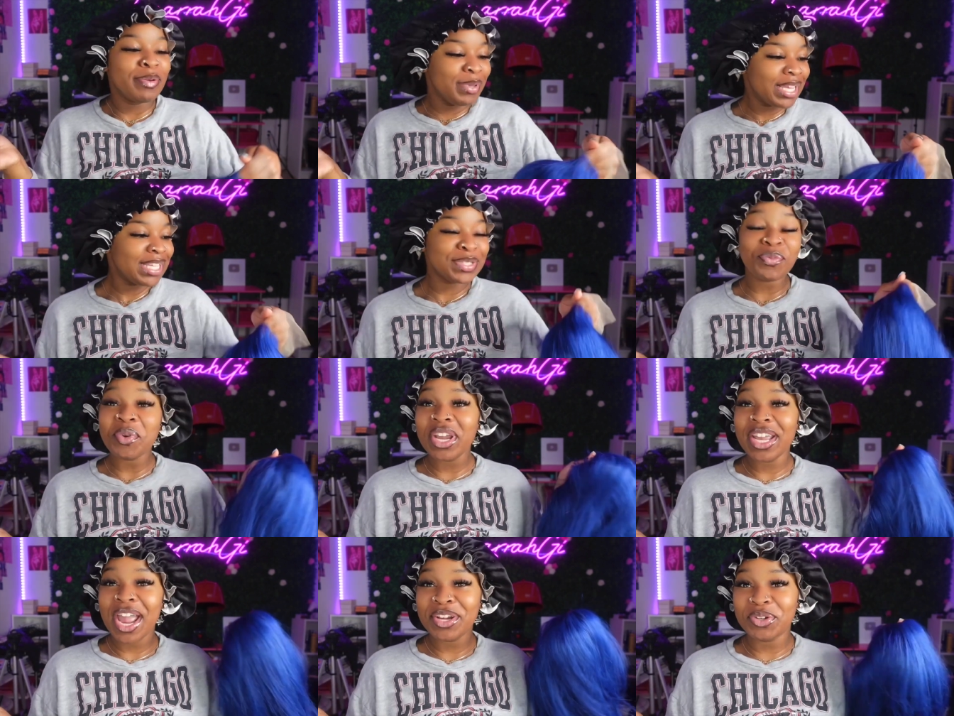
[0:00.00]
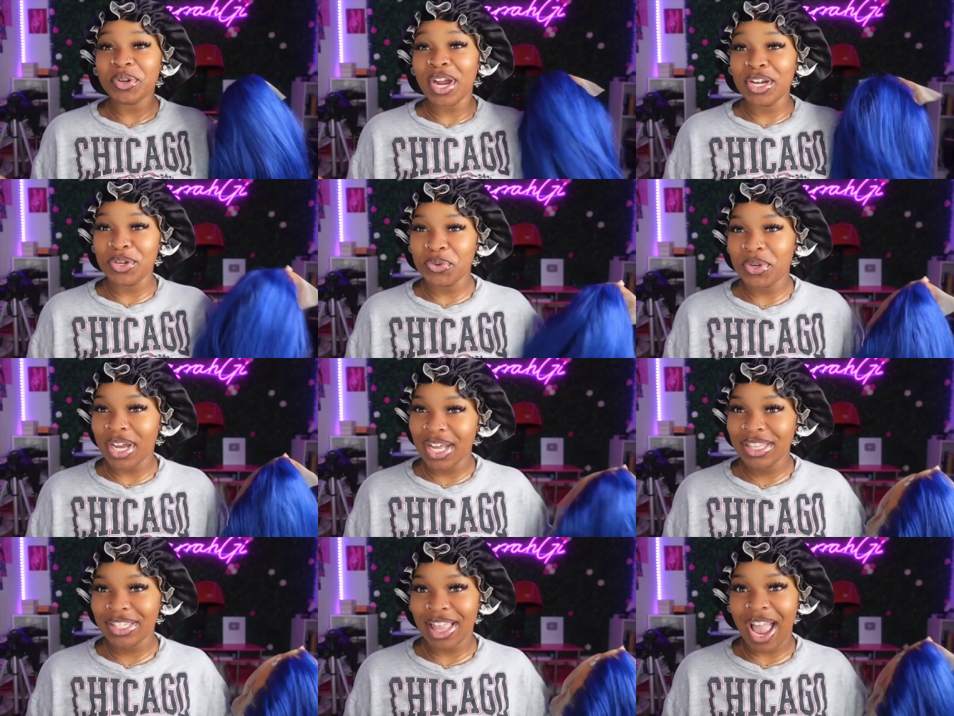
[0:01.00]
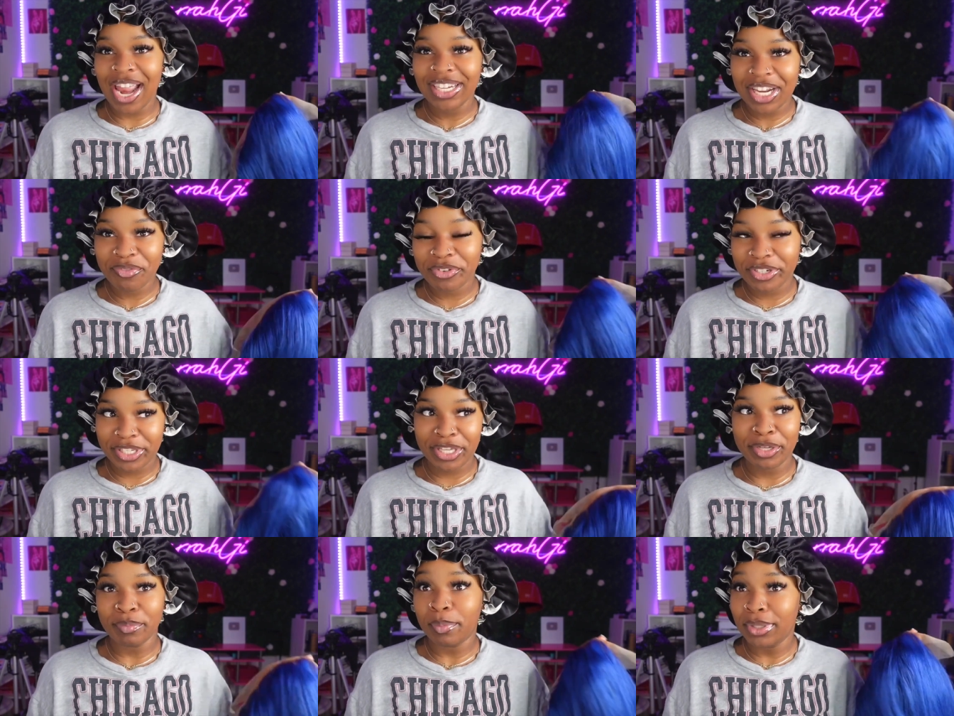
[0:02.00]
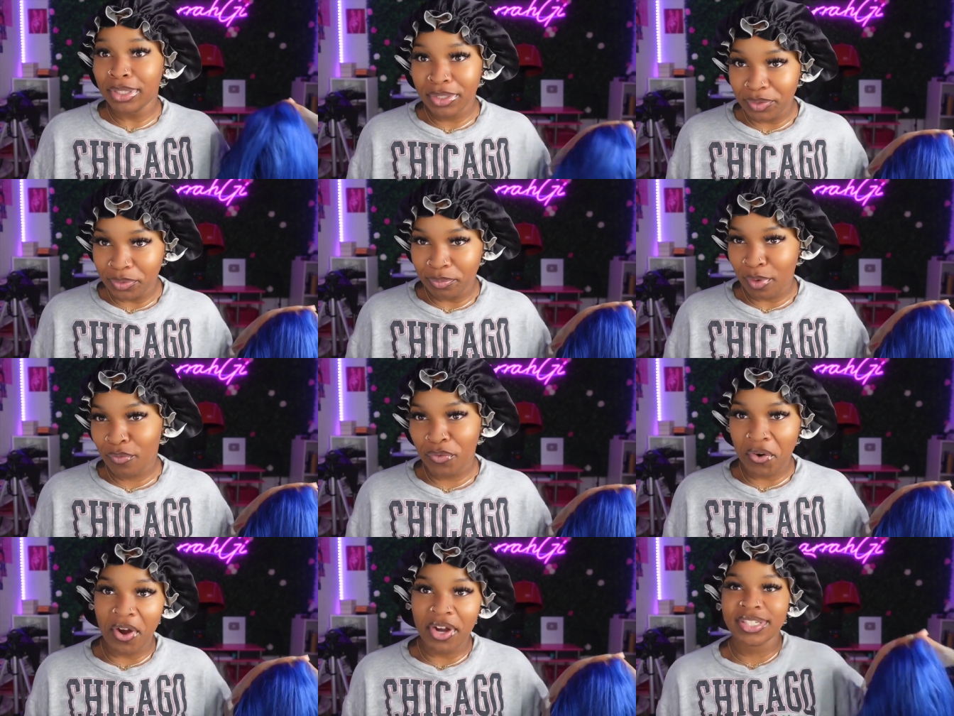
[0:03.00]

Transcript: because we do a new color like I never did blue before.